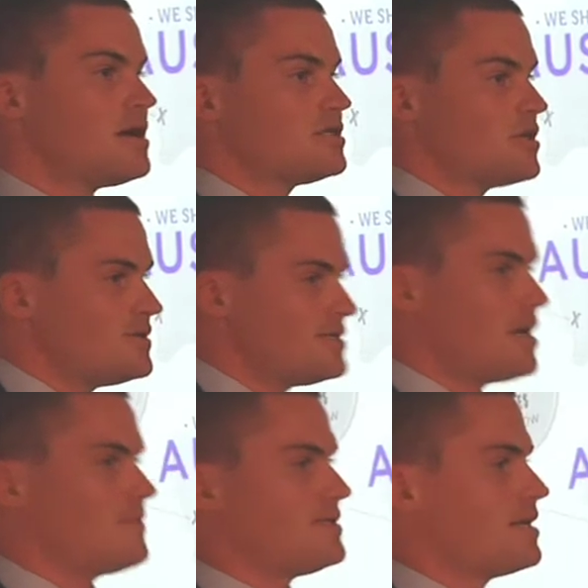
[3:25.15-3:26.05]
So we set
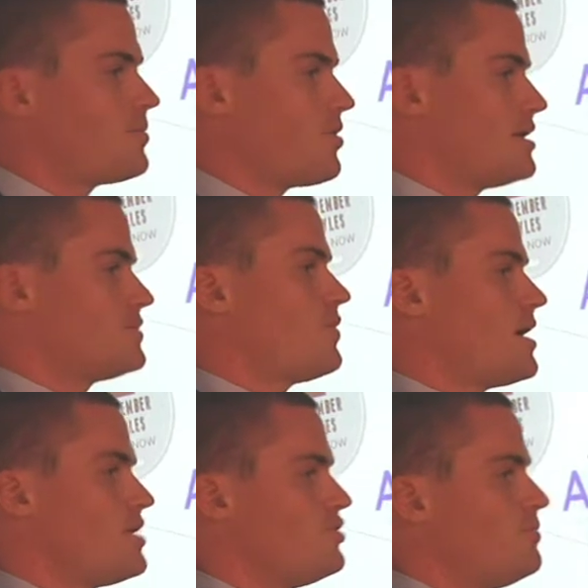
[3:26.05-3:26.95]
up this enterprise
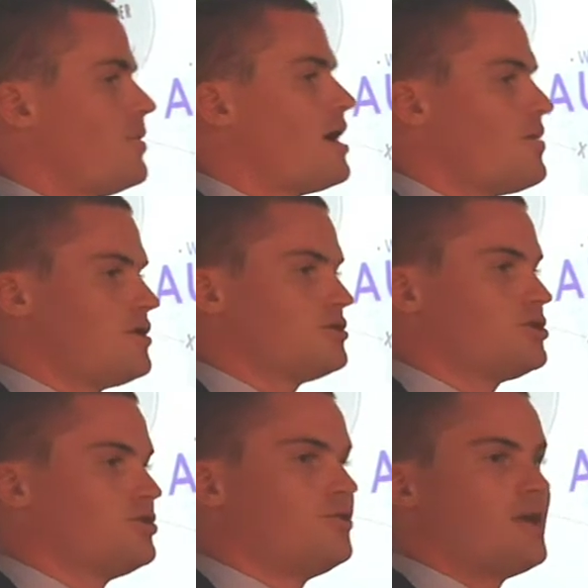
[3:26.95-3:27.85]
where you buy one
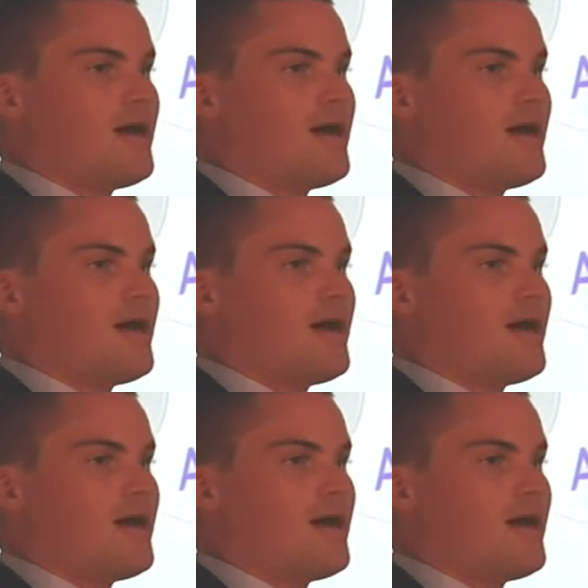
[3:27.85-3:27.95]
shoe